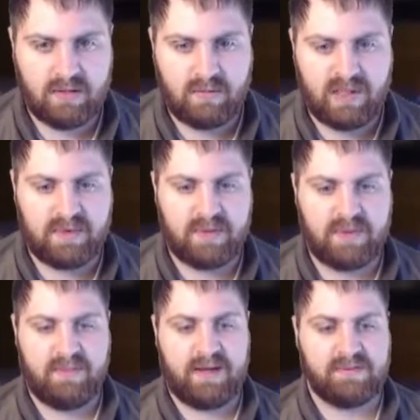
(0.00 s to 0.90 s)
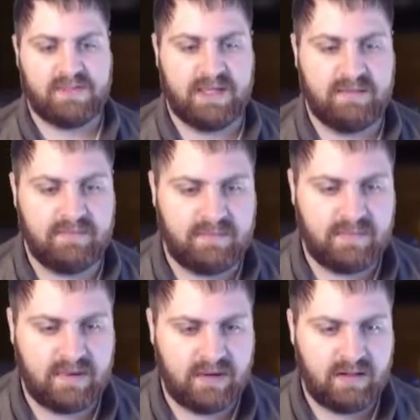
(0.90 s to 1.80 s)
Well, let me open the packs for a second.
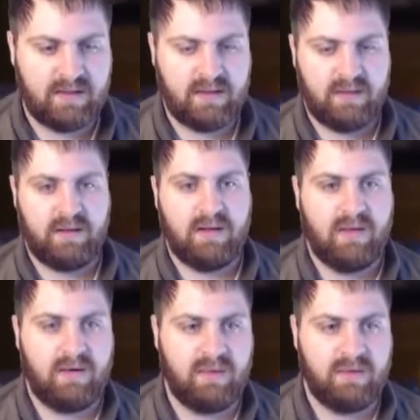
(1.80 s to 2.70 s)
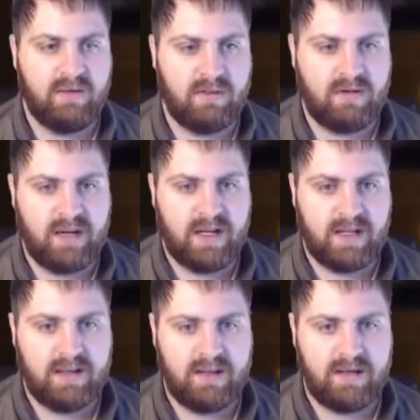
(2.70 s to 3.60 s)

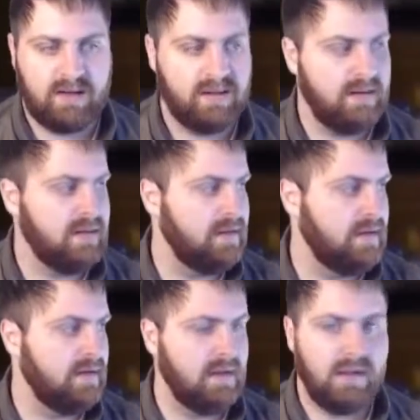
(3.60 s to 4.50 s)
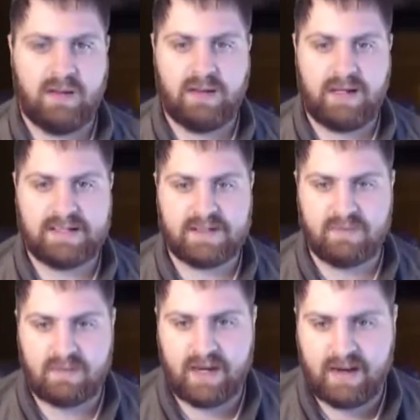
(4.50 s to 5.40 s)
Alrighty. Got us a
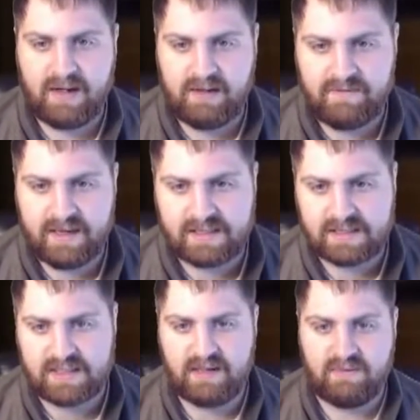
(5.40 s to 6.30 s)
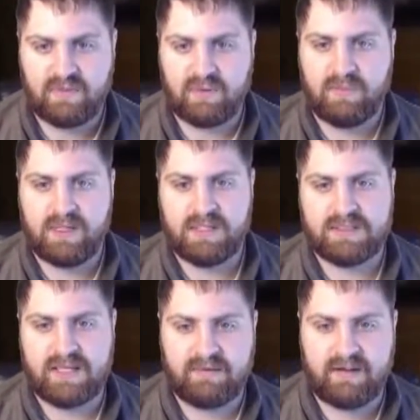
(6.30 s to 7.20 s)
rare infest. Give your minions
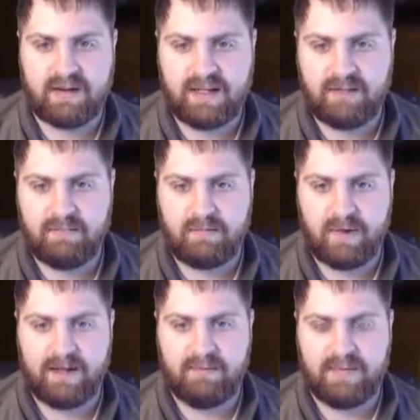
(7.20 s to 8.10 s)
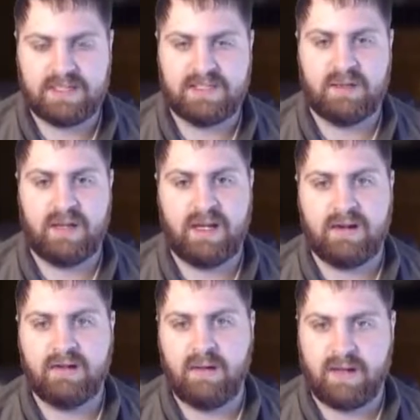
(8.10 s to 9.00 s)
death rattle out of random beast to your
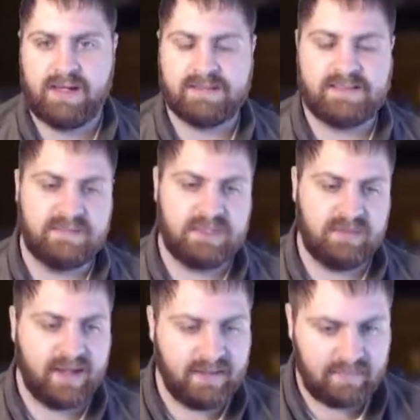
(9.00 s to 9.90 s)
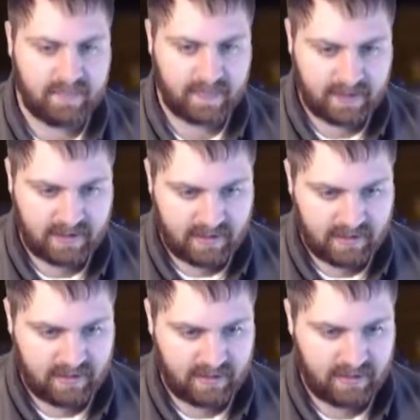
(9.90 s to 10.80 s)
hand. Okay, doesn't seem too bad.
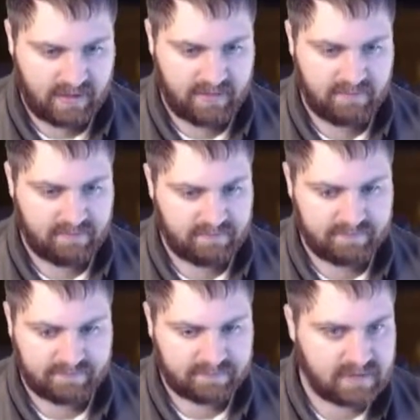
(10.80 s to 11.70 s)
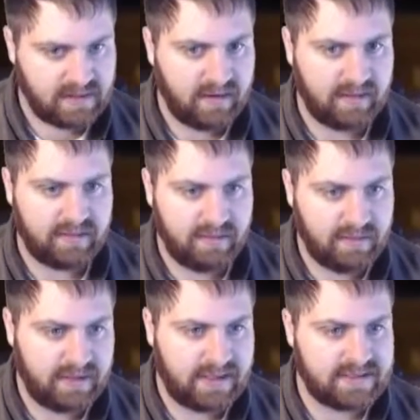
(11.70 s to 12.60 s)
Any
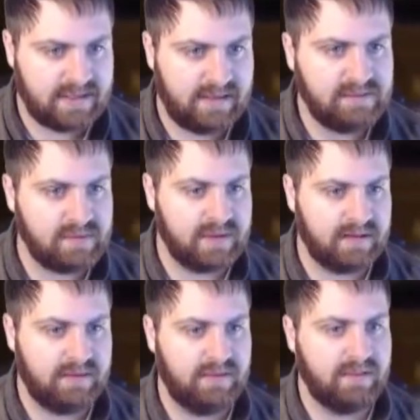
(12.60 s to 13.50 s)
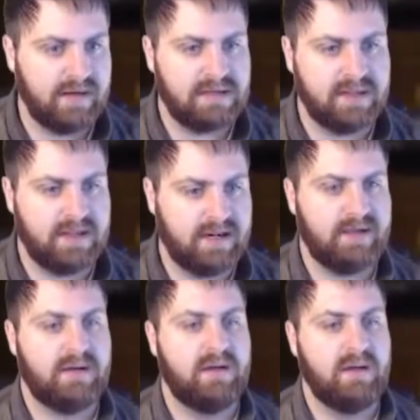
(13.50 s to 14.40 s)
Cthulhu guys in here? Yeah, that's one of the Cthulhu guys right
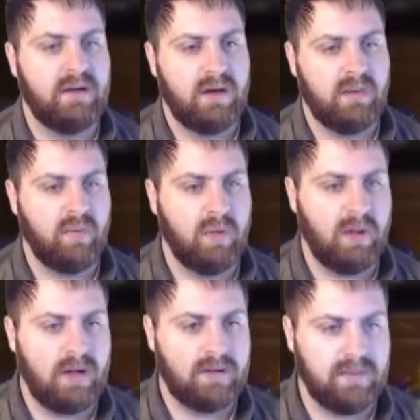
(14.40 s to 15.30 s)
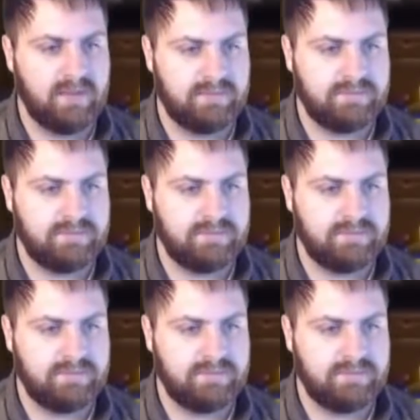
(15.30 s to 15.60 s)
there. A warlock one.